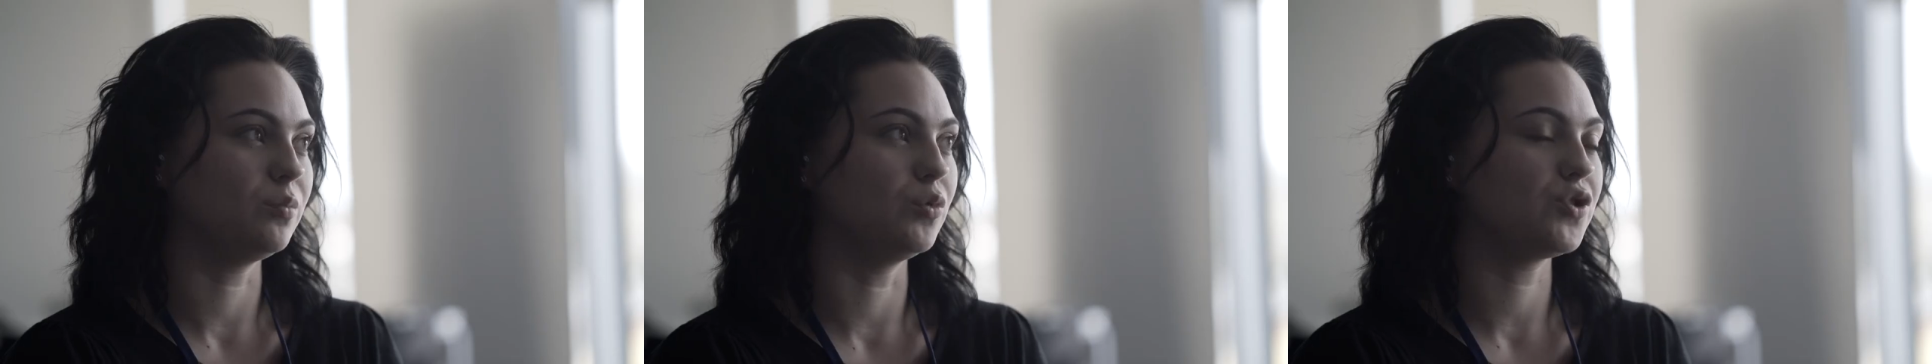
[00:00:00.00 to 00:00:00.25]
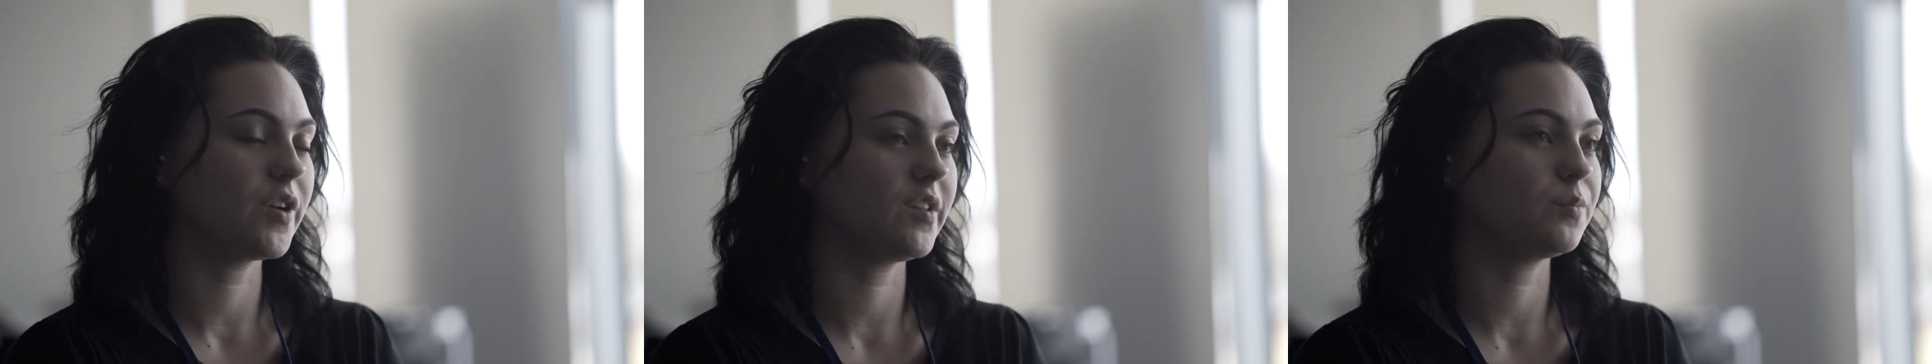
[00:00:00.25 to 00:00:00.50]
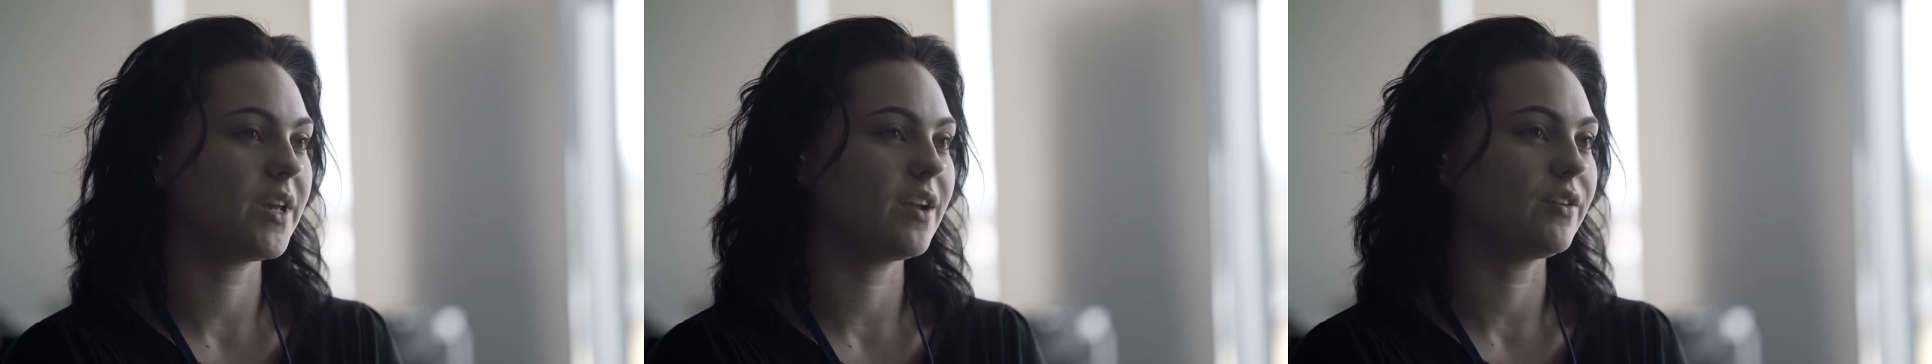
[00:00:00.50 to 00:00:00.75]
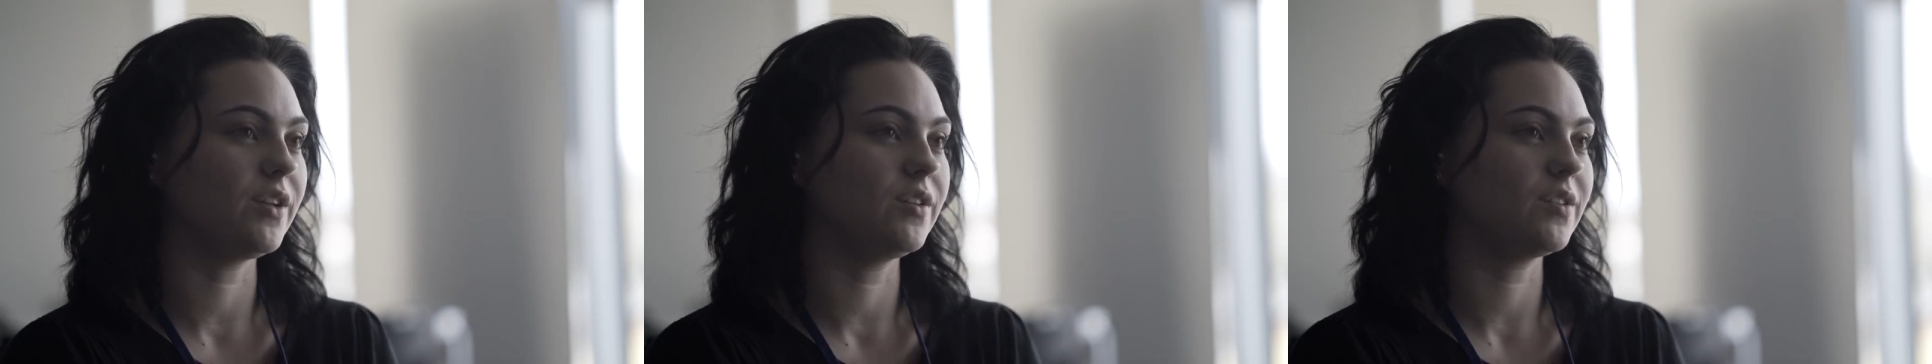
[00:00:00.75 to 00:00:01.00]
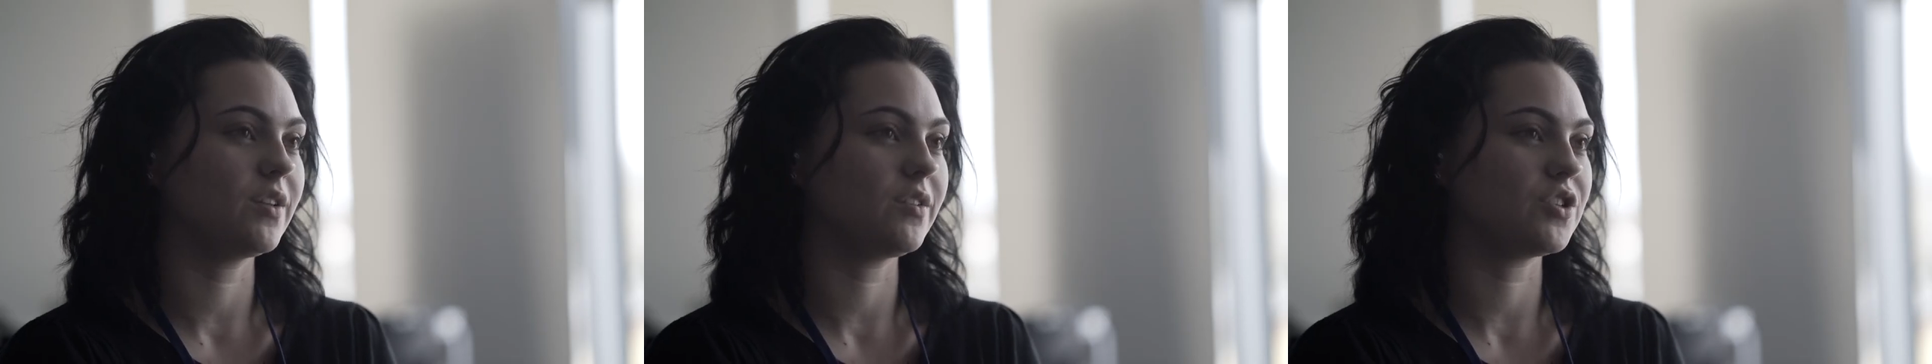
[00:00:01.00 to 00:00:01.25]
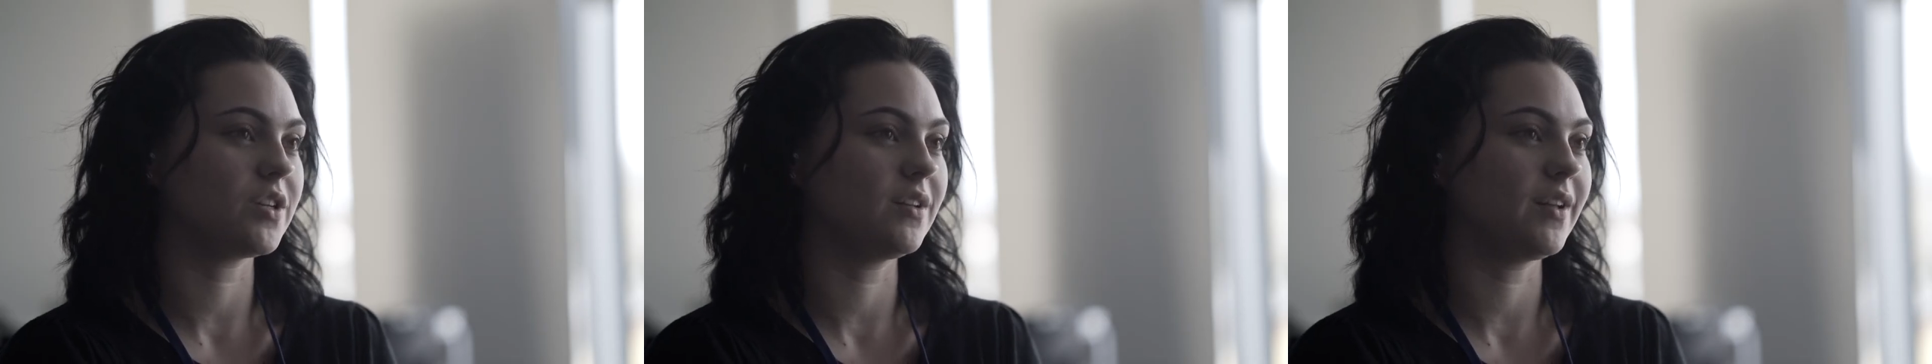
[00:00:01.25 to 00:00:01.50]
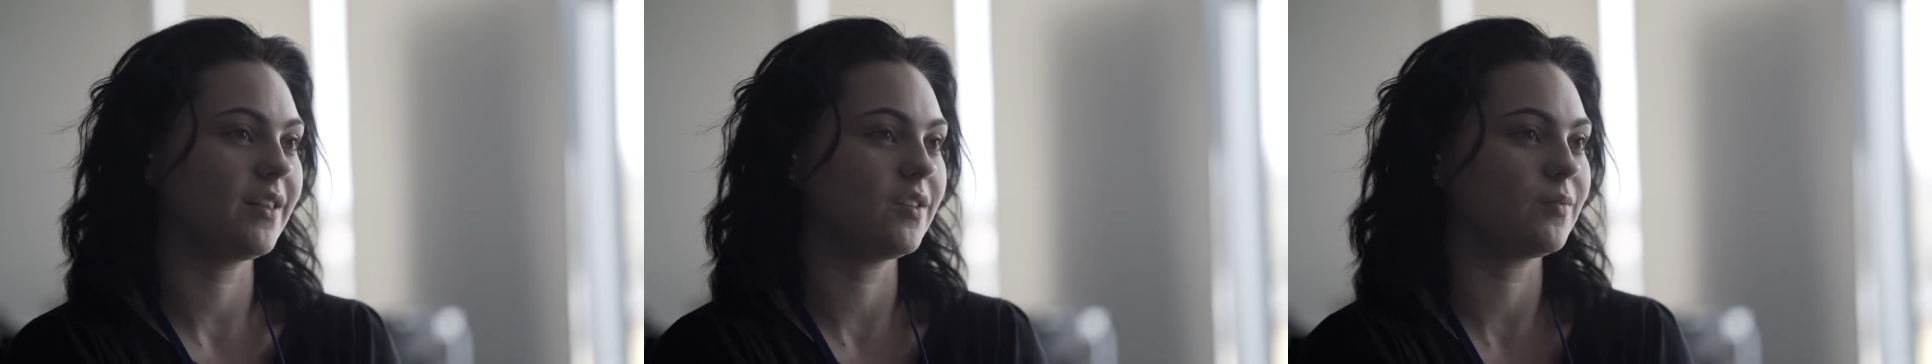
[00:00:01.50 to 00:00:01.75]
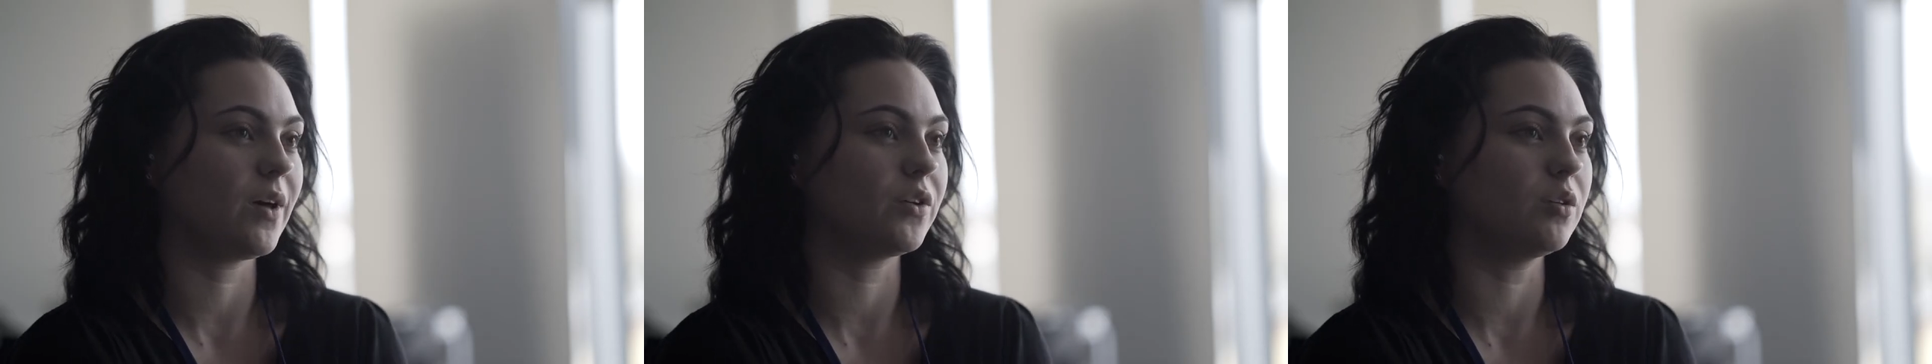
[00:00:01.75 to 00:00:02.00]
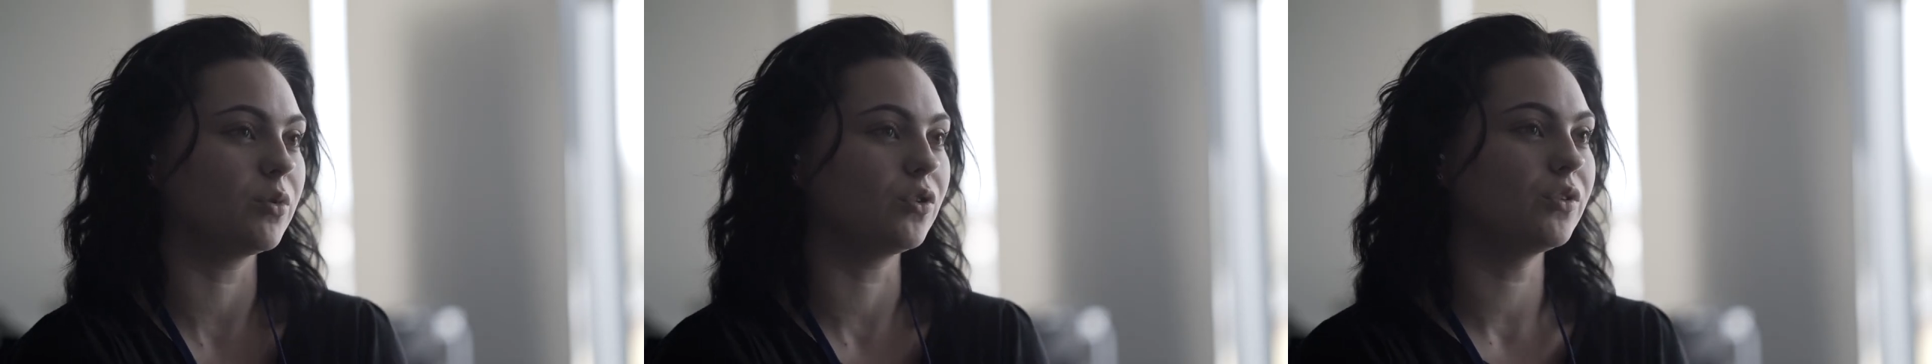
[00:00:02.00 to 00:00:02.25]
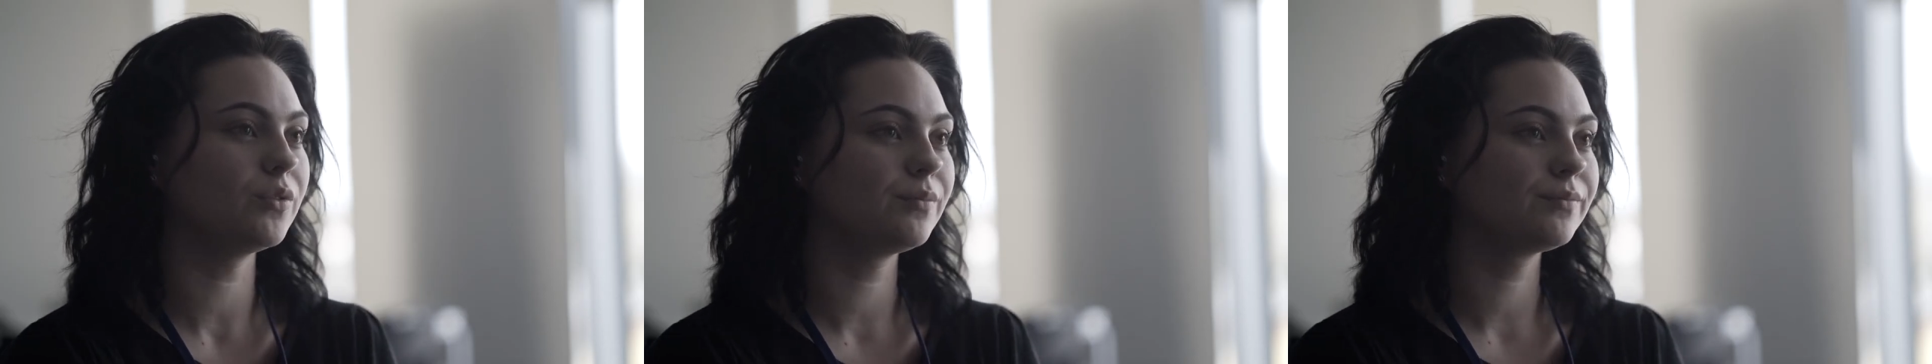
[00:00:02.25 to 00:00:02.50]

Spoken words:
as much experience as you can get that's valuable.